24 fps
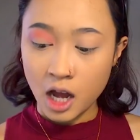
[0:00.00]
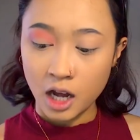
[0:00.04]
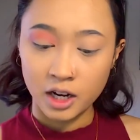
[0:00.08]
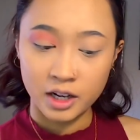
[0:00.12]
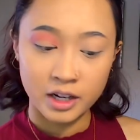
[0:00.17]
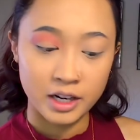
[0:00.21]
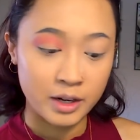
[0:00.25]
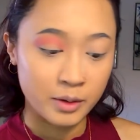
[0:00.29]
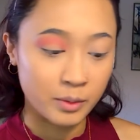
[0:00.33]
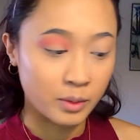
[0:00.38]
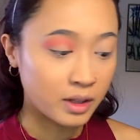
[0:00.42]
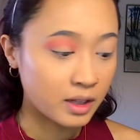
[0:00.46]

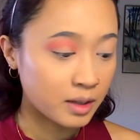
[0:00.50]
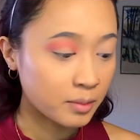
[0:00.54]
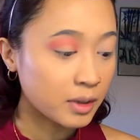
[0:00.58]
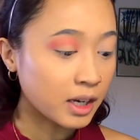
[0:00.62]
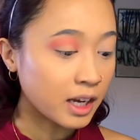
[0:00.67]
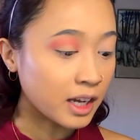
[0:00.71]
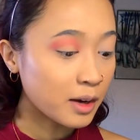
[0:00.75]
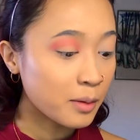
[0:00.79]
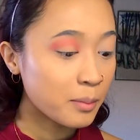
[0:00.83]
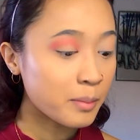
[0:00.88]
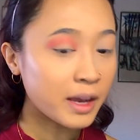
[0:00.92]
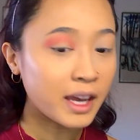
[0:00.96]
Alright, well I'm
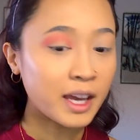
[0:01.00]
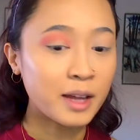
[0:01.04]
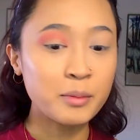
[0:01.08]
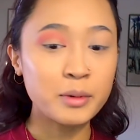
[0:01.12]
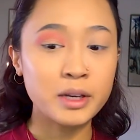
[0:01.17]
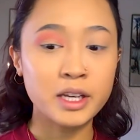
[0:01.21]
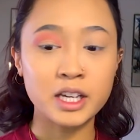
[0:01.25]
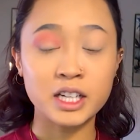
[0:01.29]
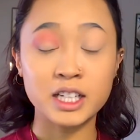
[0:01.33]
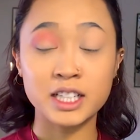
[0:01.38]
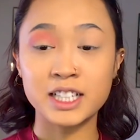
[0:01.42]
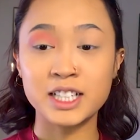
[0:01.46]
kind of mad
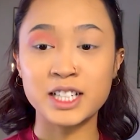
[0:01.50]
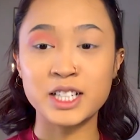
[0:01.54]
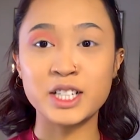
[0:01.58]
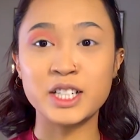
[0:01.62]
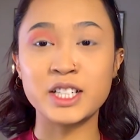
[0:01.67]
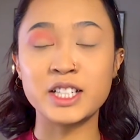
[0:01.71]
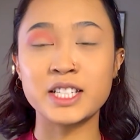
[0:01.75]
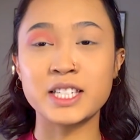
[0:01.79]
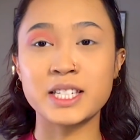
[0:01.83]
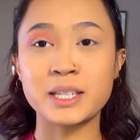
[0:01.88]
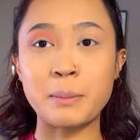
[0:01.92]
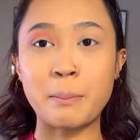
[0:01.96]

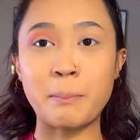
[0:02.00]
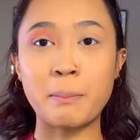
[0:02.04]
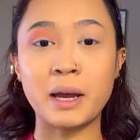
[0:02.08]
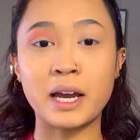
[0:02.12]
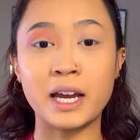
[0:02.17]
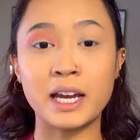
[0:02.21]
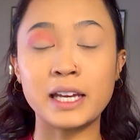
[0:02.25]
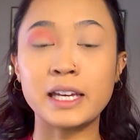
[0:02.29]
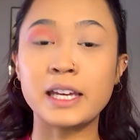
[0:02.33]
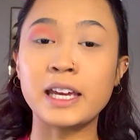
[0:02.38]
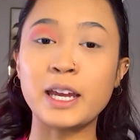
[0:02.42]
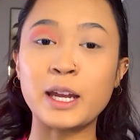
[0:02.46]
because
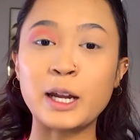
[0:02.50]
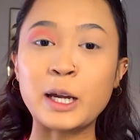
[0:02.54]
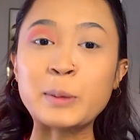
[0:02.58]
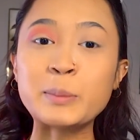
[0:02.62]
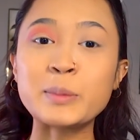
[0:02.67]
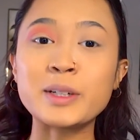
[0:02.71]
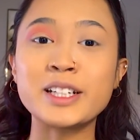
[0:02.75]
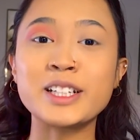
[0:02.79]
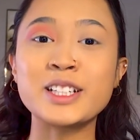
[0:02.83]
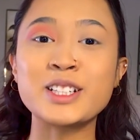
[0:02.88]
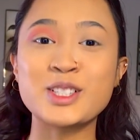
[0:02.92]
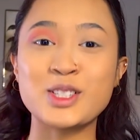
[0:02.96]
my
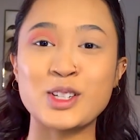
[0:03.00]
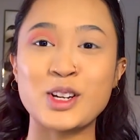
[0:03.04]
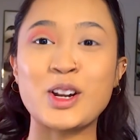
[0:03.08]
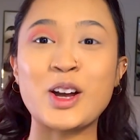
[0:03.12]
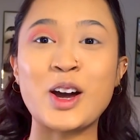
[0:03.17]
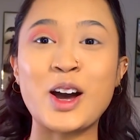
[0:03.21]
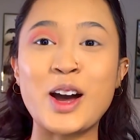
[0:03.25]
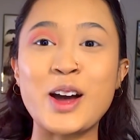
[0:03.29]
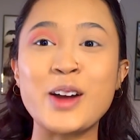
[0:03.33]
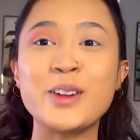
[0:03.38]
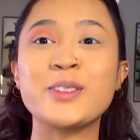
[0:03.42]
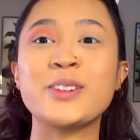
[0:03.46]
camera shut
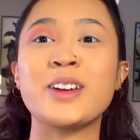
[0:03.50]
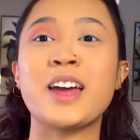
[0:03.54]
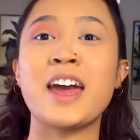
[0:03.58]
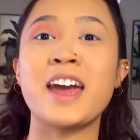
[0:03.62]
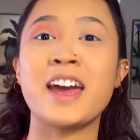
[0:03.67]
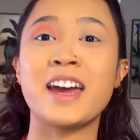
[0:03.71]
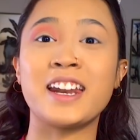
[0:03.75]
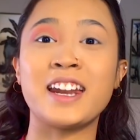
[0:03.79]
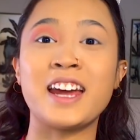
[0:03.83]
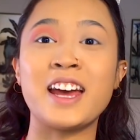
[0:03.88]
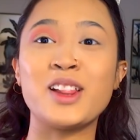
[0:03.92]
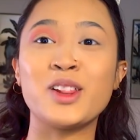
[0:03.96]
off
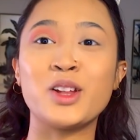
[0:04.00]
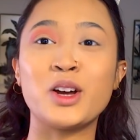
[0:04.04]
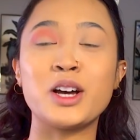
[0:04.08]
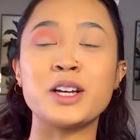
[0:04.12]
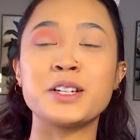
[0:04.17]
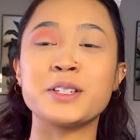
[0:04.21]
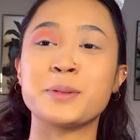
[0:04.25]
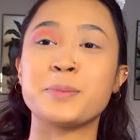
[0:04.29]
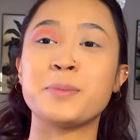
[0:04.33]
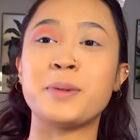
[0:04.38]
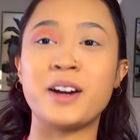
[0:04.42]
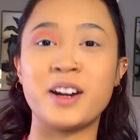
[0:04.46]
and I
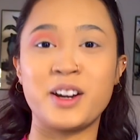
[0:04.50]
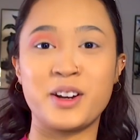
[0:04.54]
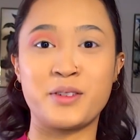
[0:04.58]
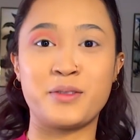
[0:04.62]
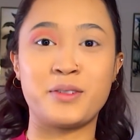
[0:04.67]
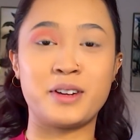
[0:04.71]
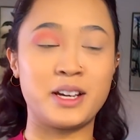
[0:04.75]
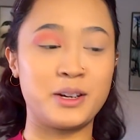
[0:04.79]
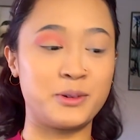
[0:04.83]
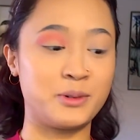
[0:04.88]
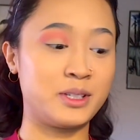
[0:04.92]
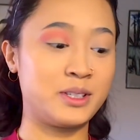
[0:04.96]
lost part of
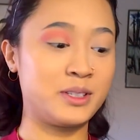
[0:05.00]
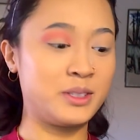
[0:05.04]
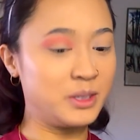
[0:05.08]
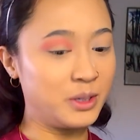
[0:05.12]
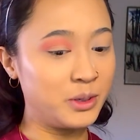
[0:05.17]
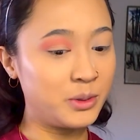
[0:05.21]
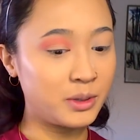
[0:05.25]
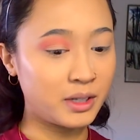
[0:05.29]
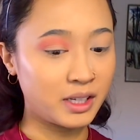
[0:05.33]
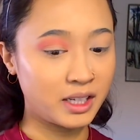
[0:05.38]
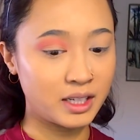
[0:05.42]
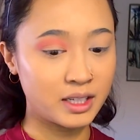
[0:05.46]
what I was
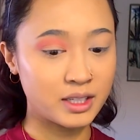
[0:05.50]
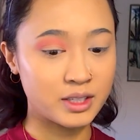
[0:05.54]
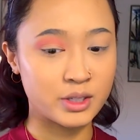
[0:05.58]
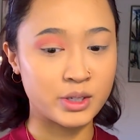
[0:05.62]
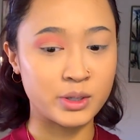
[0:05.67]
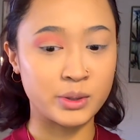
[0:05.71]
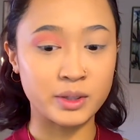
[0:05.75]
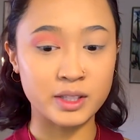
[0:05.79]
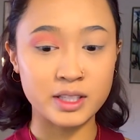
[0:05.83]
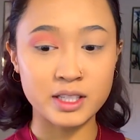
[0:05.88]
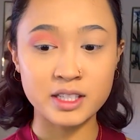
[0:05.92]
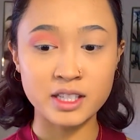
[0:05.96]
doing,
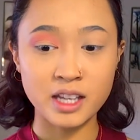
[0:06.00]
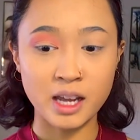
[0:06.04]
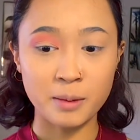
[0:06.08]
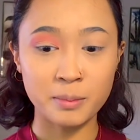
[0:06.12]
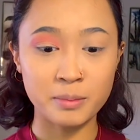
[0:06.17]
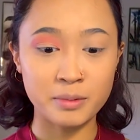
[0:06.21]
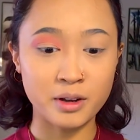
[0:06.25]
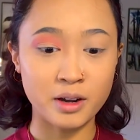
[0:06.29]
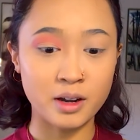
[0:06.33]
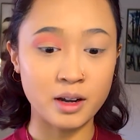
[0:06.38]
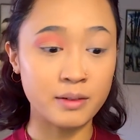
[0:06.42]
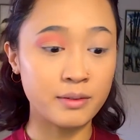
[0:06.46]
so it
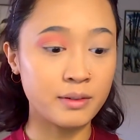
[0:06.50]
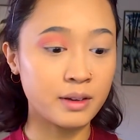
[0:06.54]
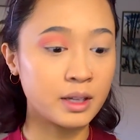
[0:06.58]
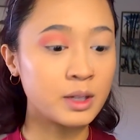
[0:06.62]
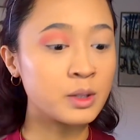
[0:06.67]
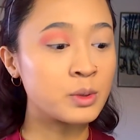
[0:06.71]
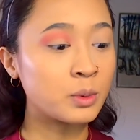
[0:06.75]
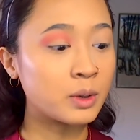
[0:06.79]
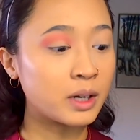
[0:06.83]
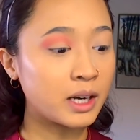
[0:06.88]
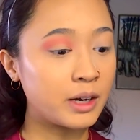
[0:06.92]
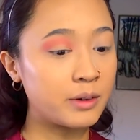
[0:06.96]
stopped off
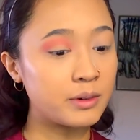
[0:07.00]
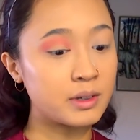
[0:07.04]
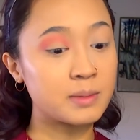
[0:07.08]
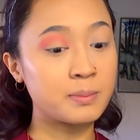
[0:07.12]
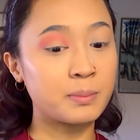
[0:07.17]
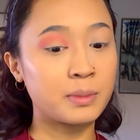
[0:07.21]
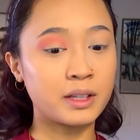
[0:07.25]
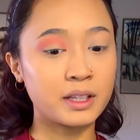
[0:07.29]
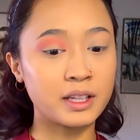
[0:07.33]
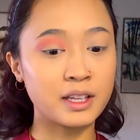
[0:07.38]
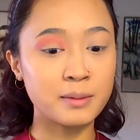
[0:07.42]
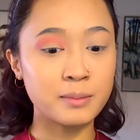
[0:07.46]
as where I was
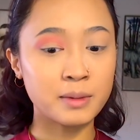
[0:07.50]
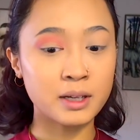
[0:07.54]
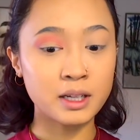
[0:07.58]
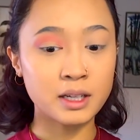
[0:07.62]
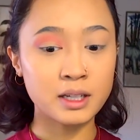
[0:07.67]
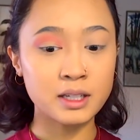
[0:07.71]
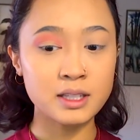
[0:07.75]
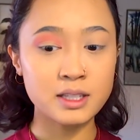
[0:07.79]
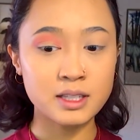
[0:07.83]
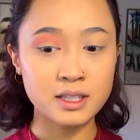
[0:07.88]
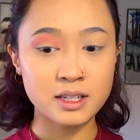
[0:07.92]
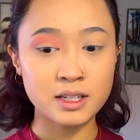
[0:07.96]
blending my
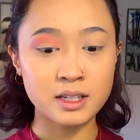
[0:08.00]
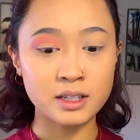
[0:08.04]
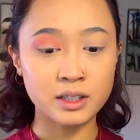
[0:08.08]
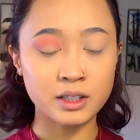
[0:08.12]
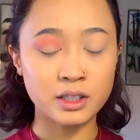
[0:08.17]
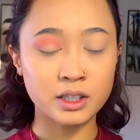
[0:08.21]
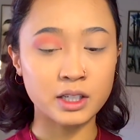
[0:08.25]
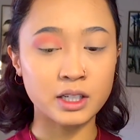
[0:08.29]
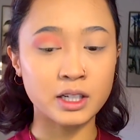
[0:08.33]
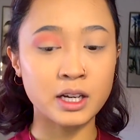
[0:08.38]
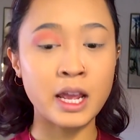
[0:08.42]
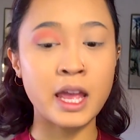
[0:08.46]

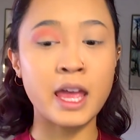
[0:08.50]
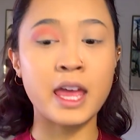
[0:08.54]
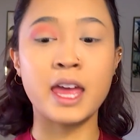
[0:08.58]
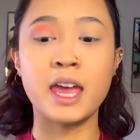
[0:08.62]
concealer